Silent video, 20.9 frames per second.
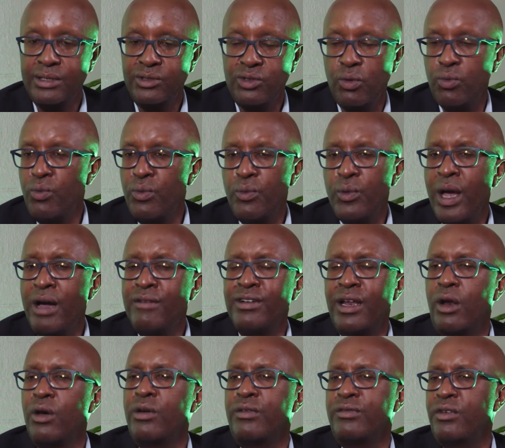so we
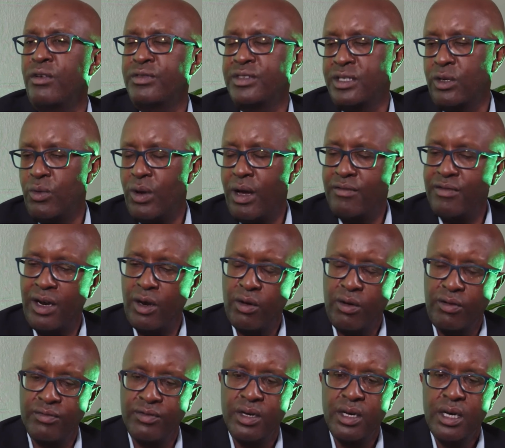have a lot of, obviously, we have a
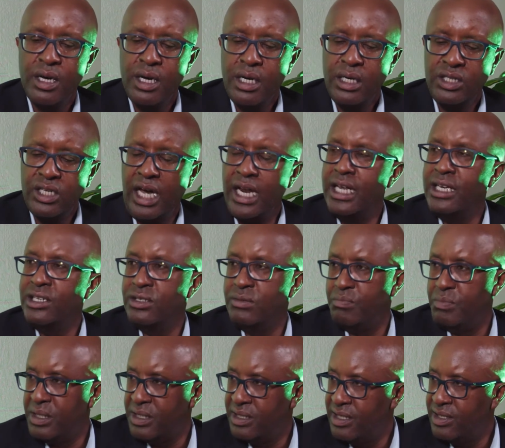lot of
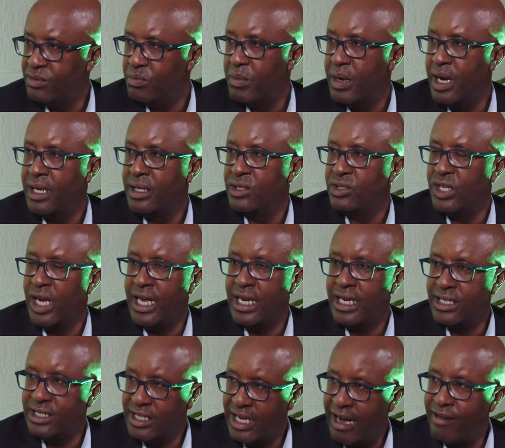Chinese businessmen,
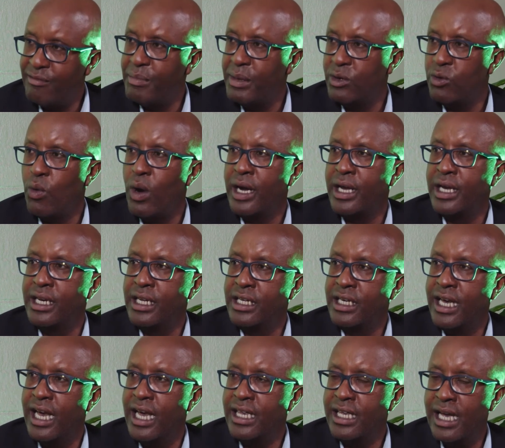Chinese government working
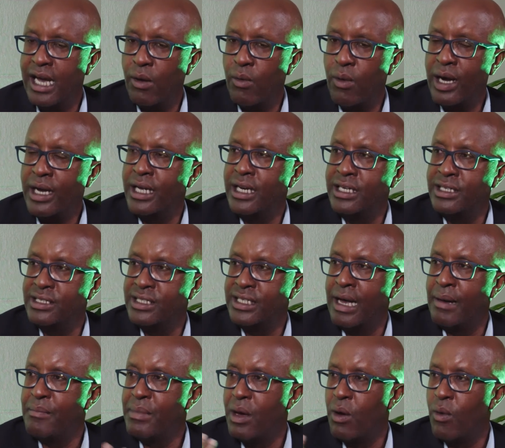in Kenya, working in
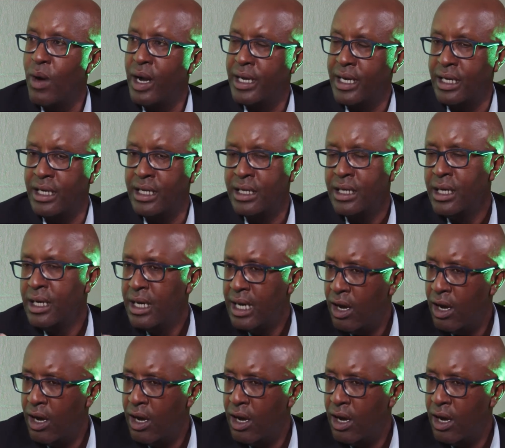Zambia, working in,